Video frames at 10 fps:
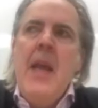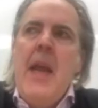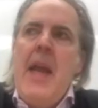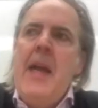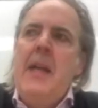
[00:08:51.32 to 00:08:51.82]

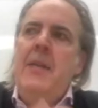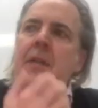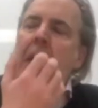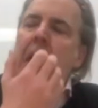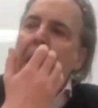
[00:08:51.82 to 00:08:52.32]
And
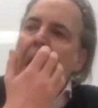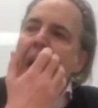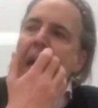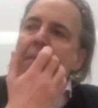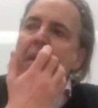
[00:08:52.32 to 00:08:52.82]

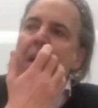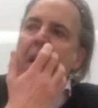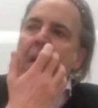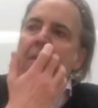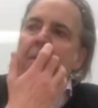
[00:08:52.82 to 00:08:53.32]
I'm
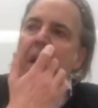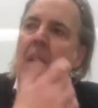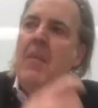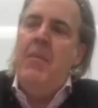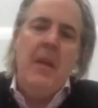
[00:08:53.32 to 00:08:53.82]
a
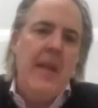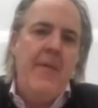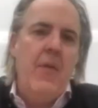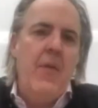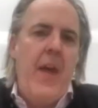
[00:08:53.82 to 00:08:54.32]

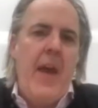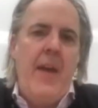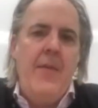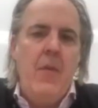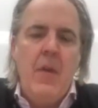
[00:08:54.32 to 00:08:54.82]
believer
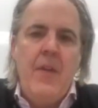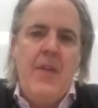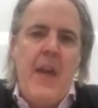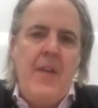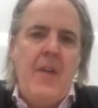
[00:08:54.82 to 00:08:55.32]
that early
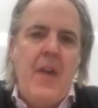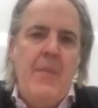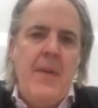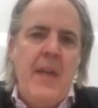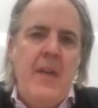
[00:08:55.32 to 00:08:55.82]
stage
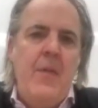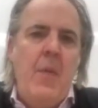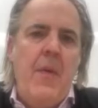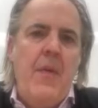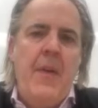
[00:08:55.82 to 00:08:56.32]
companies,
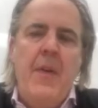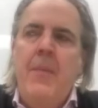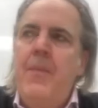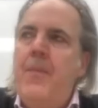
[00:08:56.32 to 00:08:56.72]
whether they're